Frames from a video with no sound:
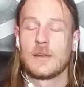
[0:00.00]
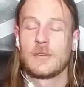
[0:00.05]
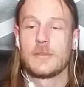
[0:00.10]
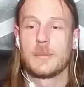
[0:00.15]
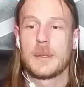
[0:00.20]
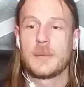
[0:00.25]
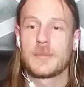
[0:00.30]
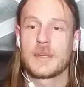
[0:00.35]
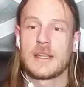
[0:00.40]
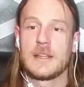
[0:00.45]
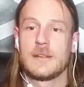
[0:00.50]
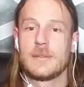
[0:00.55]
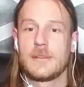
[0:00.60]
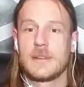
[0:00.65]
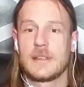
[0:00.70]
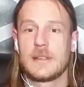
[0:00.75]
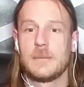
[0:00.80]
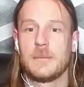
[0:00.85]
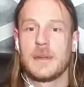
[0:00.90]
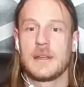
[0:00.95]
I remember kind of
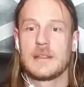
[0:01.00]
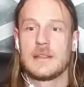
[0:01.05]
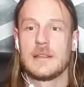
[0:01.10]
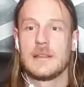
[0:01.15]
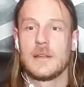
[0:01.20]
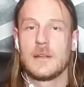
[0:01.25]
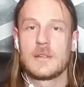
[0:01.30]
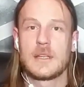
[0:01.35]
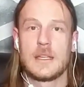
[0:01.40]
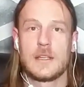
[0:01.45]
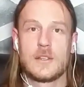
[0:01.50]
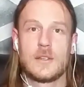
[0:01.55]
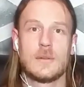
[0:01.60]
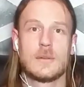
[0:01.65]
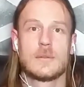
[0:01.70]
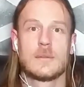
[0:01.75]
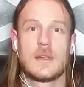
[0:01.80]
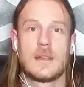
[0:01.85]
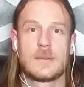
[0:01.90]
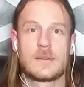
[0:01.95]
thinking back then, okay,
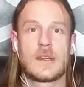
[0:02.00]
cool,